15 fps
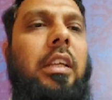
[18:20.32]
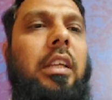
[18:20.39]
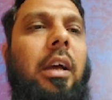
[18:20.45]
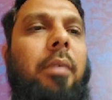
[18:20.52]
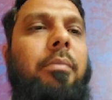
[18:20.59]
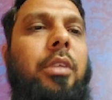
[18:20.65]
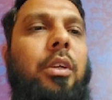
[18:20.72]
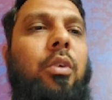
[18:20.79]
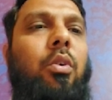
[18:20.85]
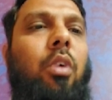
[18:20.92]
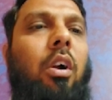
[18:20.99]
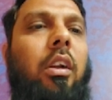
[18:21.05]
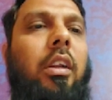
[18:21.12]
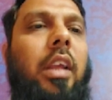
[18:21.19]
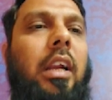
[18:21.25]
it comes into
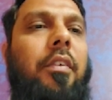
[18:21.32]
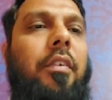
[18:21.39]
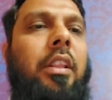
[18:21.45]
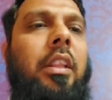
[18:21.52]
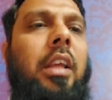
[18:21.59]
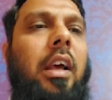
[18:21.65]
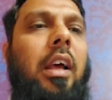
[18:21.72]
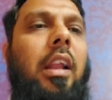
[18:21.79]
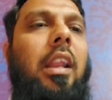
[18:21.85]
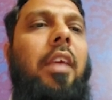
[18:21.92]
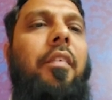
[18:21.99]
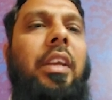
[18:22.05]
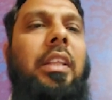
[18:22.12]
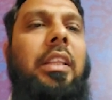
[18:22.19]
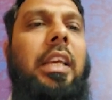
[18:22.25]
contact with
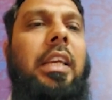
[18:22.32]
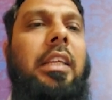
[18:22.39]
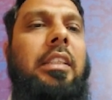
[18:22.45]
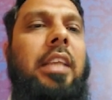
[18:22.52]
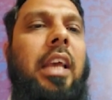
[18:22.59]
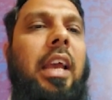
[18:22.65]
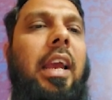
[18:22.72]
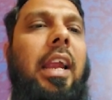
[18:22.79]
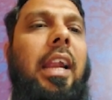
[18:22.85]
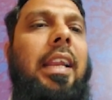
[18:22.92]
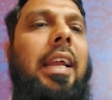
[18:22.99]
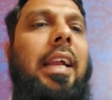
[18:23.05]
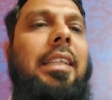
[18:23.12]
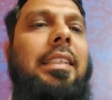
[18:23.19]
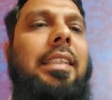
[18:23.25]
living things, it
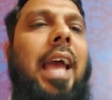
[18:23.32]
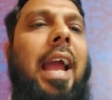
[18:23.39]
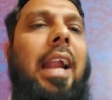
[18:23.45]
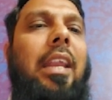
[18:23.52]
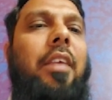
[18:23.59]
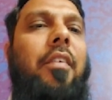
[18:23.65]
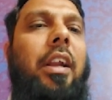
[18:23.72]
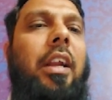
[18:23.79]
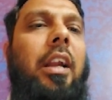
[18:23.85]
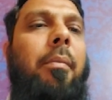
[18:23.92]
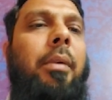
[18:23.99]
gets activated.